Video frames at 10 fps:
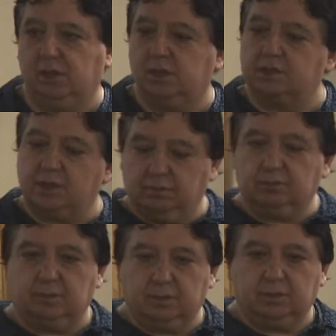Son,
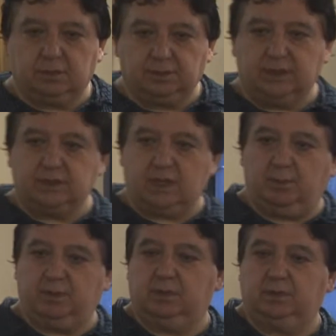things
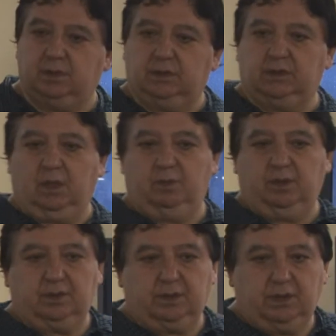happen in
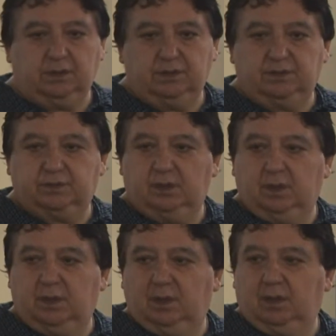combat, okay? Just
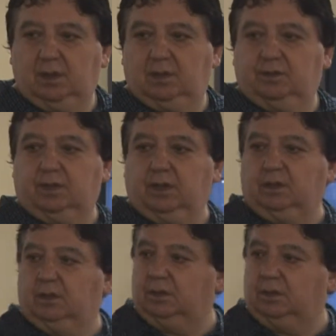sit down.